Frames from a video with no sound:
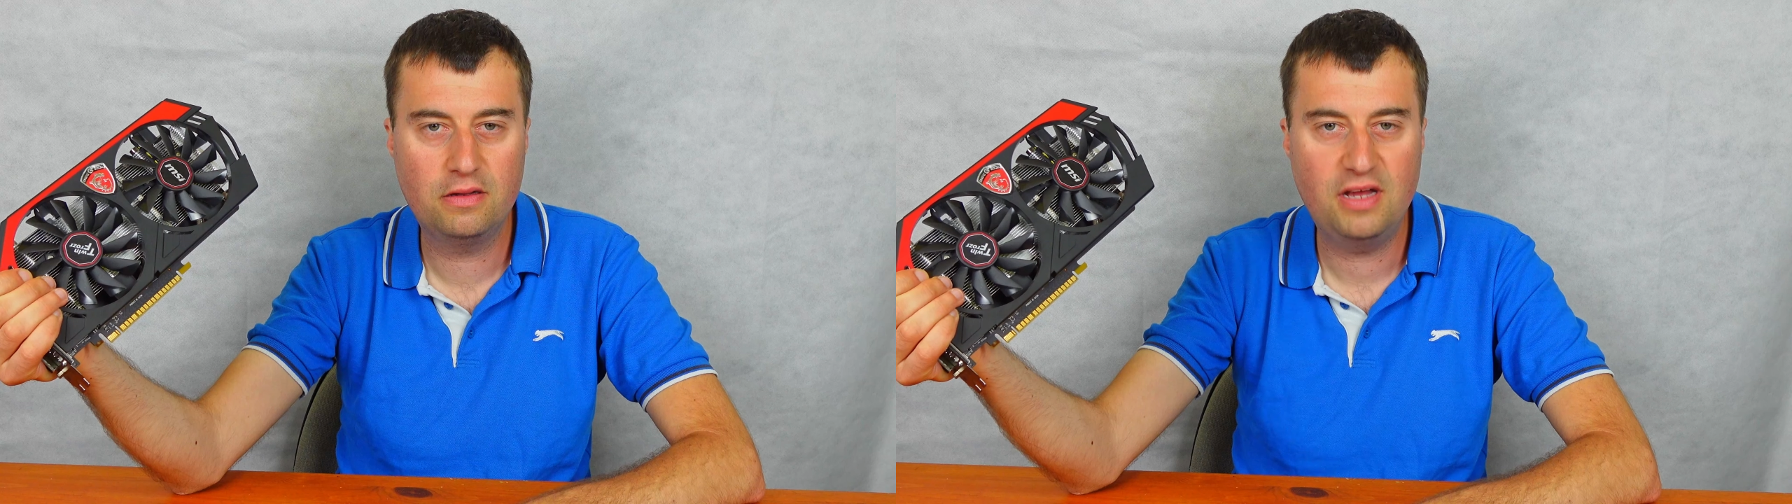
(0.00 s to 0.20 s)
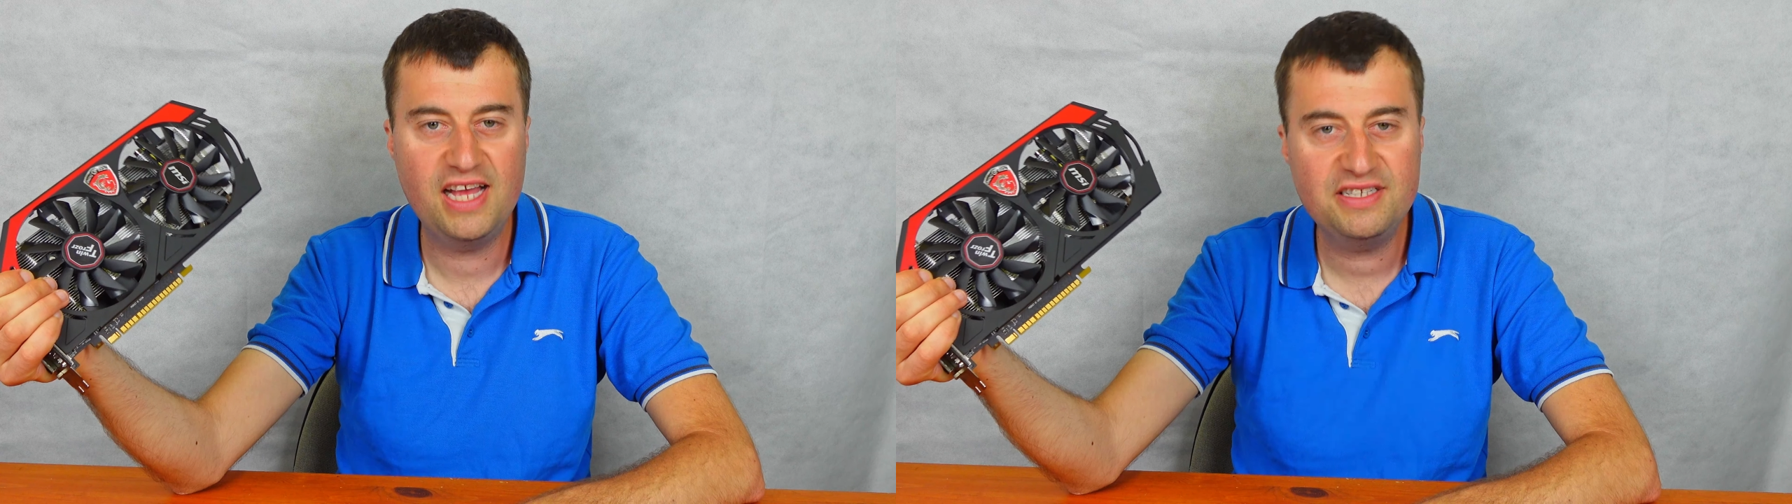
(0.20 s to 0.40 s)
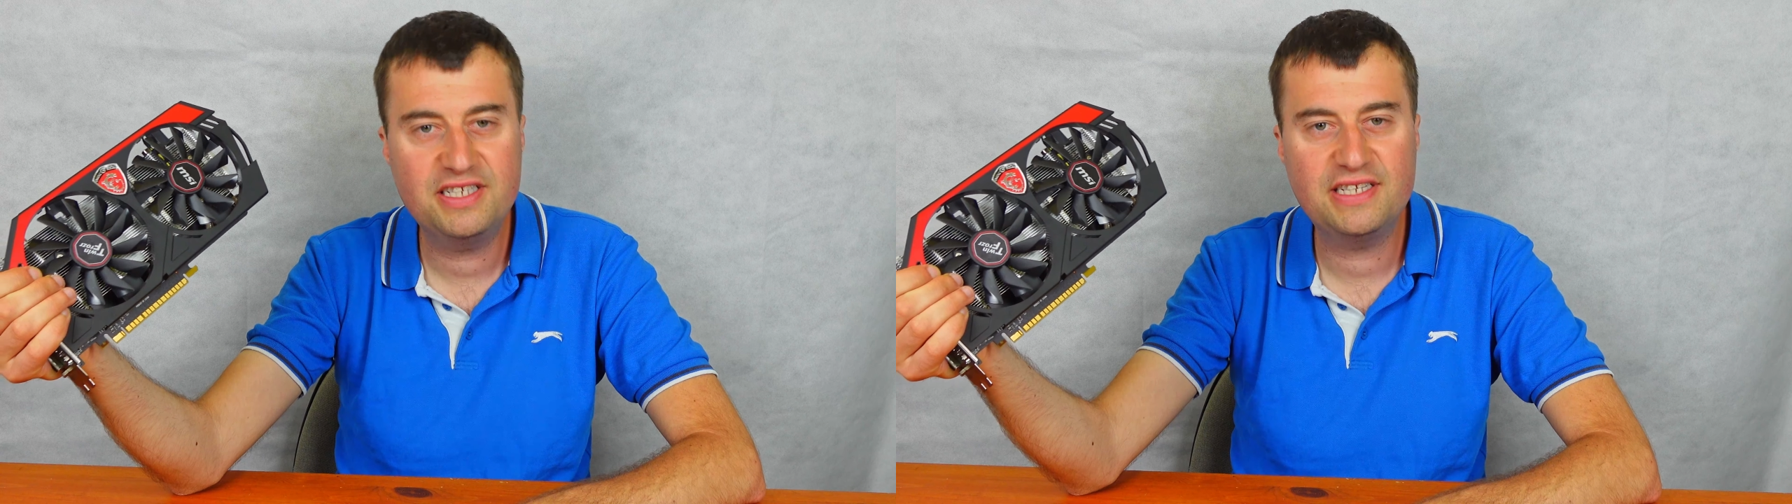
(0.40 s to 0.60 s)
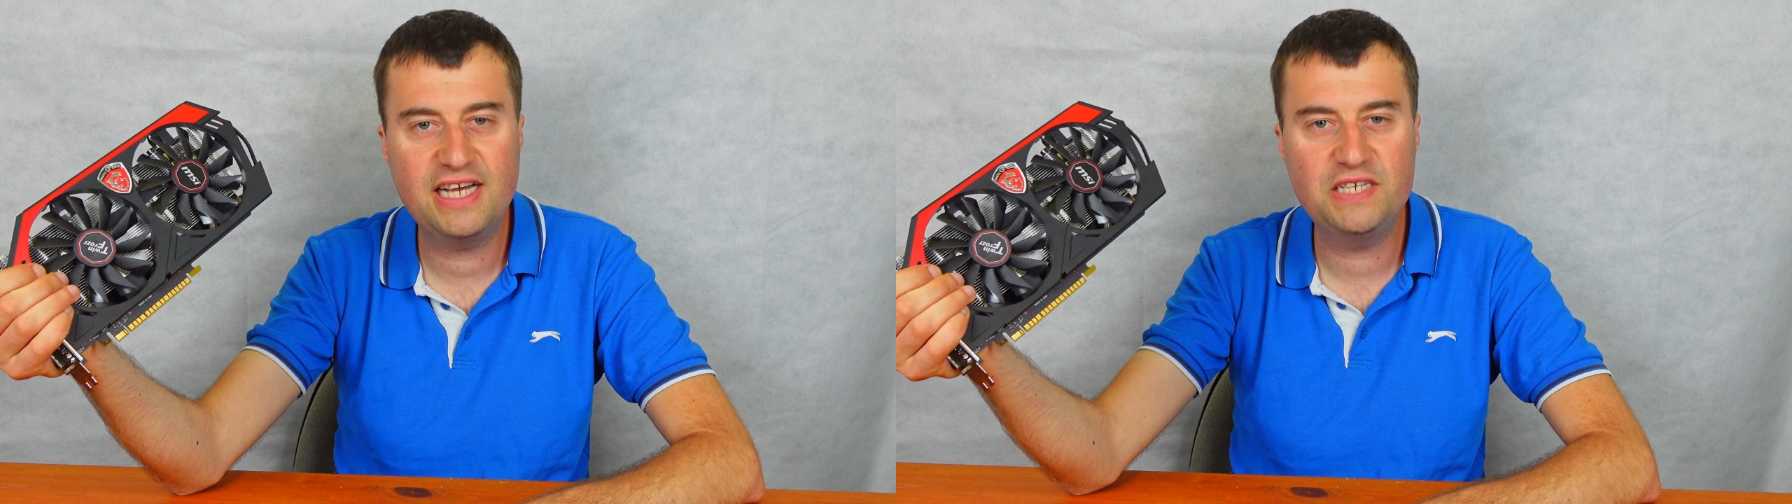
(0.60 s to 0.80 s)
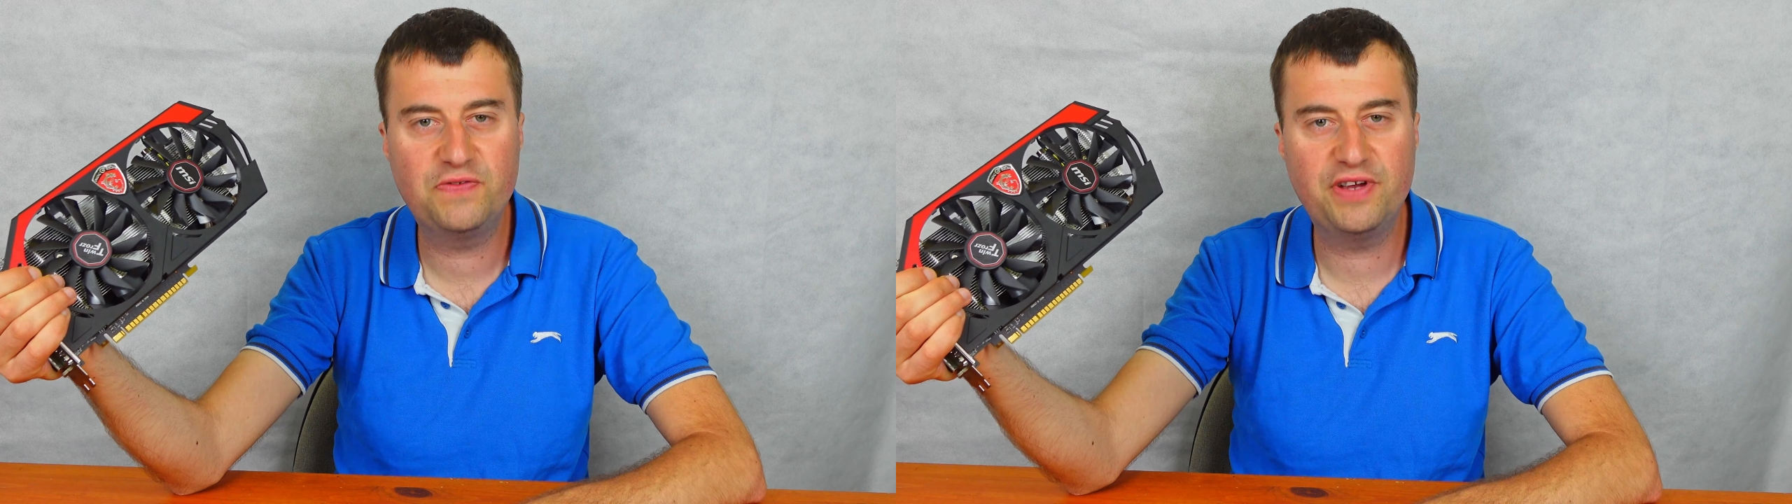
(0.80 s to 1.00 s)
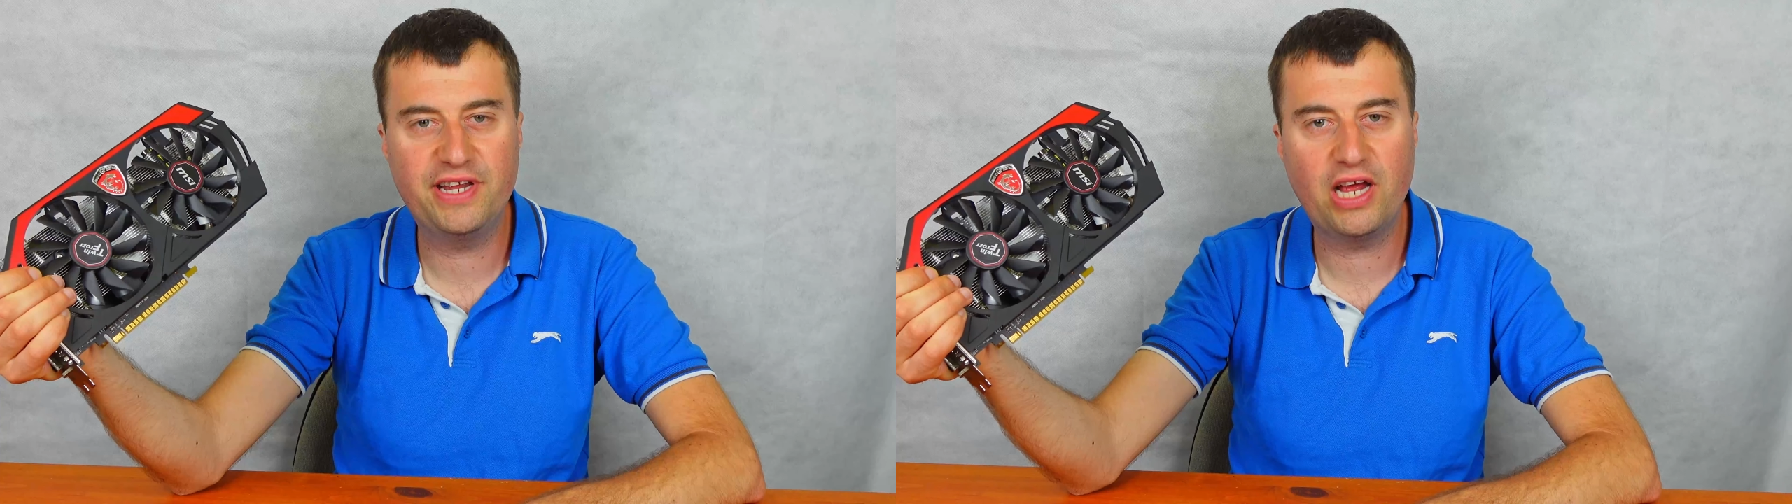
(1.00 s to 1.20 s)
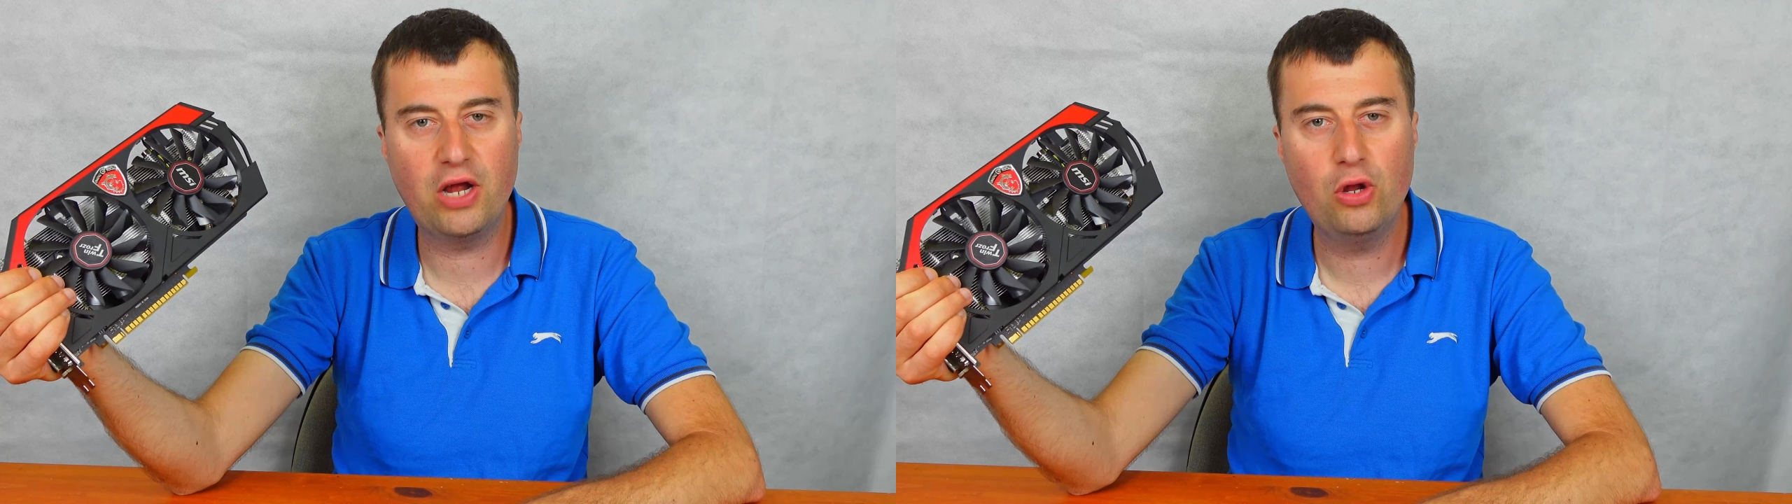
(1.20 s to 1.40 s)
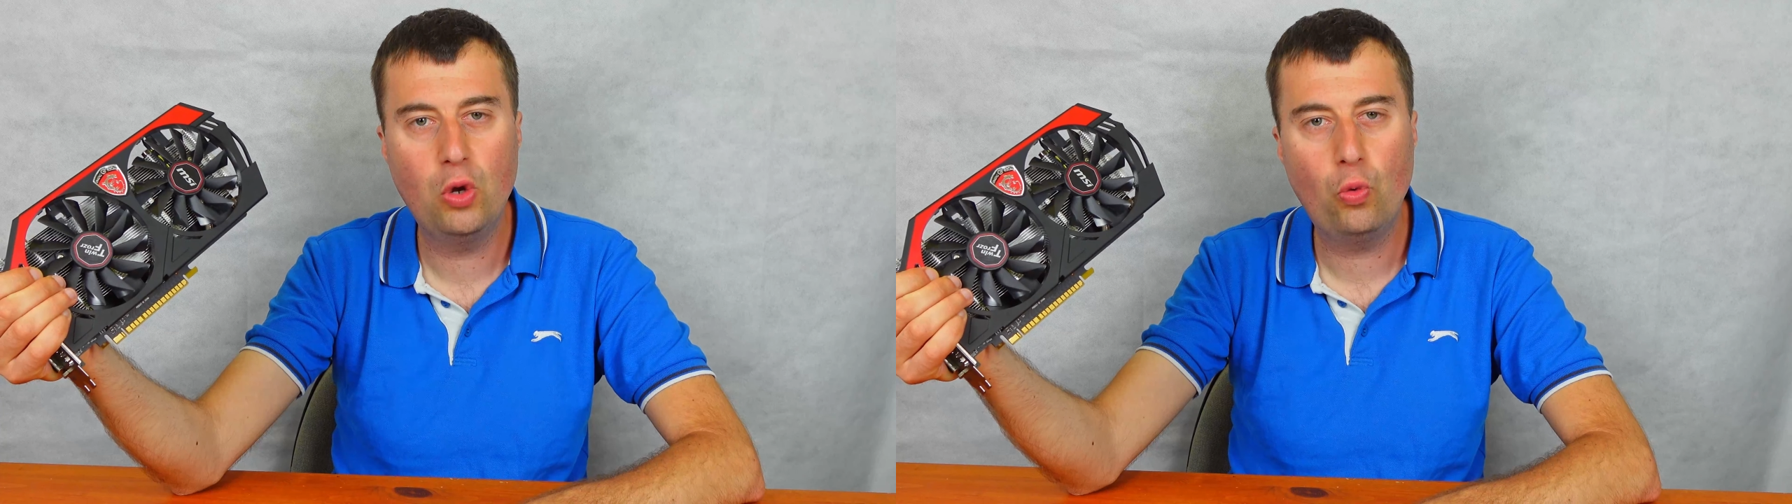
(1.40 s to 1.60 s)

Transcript: In today's video,